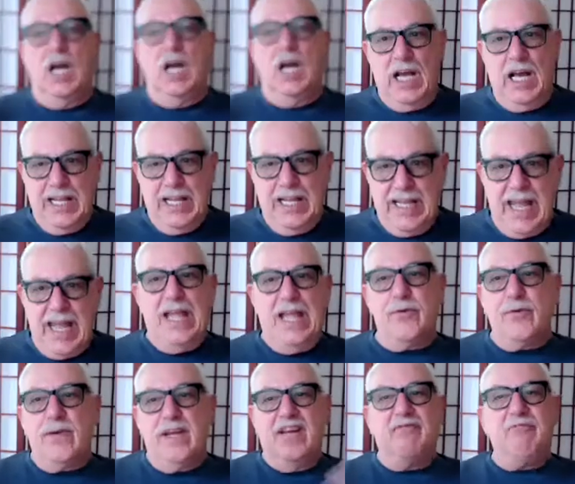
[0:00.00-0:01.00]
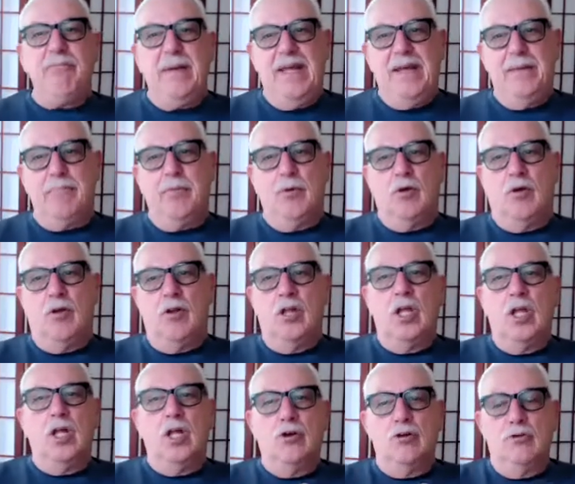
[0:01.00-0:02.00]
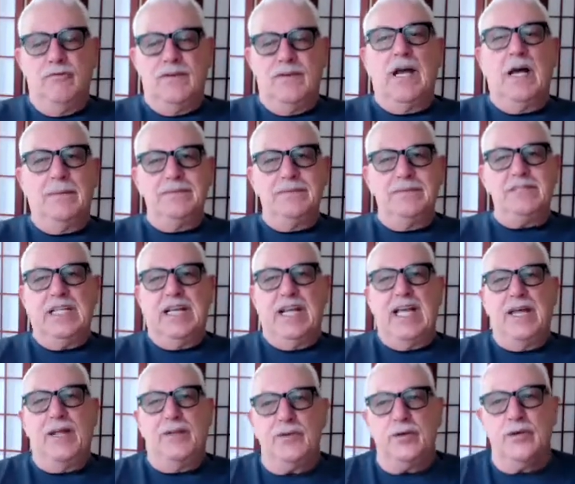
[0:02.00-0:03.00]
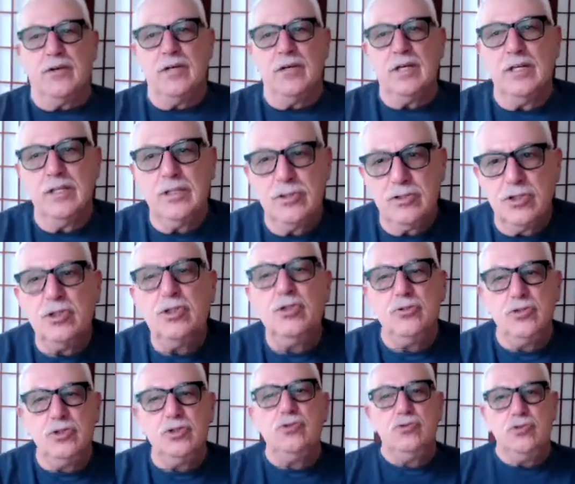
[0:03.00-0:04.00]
a gathering of people who've come together to